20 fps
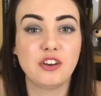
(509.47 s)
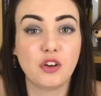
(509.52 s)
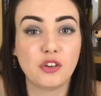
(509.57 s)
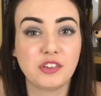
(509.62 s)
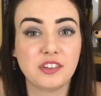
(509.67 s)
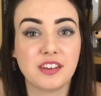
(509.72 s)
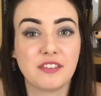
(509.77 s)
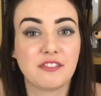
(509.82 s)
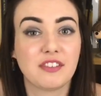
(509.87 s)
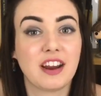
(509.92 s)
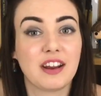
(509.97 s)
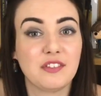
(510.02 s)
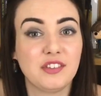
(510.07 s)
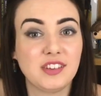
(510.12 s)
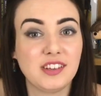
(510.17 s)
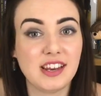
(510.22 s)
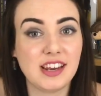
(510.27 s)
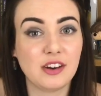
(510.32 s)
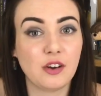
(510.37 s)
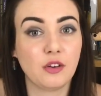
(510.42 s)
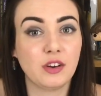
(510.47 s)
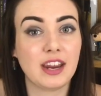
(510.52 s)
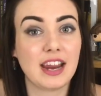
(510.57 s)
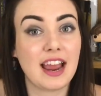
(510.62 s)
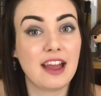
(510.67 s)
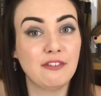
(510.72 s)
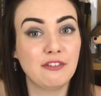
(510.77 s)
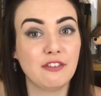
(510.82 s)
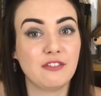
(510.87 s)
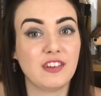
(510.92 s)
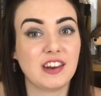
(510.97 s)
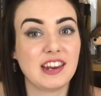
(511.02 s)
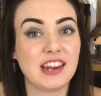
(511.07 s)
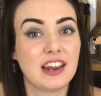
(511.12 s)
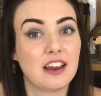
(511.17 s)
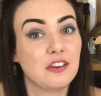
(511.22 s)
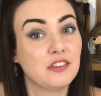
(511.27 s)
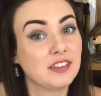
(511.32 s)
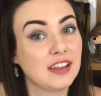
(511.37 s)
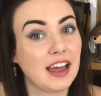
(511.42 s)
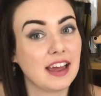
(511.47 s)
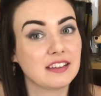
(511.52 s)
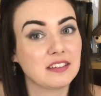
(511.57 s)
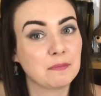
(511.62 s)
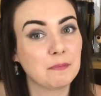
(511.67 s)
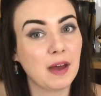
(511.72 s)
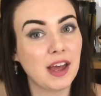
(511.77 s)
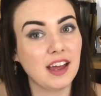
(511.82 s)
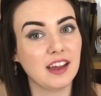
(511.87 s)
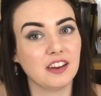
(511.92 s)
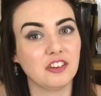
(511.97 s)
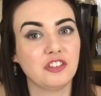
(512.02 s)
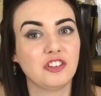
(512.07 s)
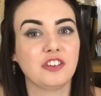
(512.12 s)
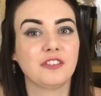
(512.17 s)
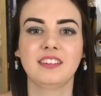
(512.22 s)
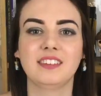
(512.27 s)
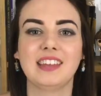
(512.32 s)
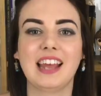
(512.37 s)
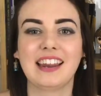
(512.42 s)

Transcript: not something I've seen on the other videos as much.